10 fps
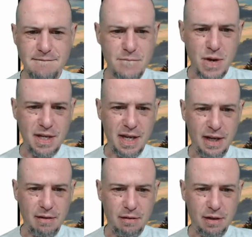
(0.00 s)
Why is that
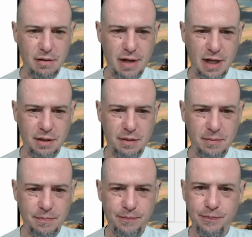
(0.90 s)
not correct?
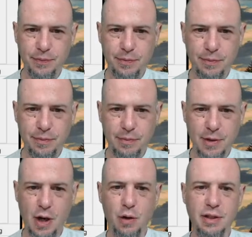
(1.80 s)

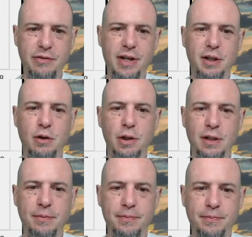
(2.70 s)
Oh, because I forgot the colon.
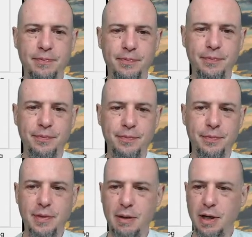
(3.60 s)

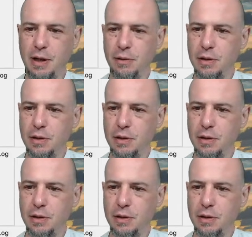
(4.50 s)
There we go.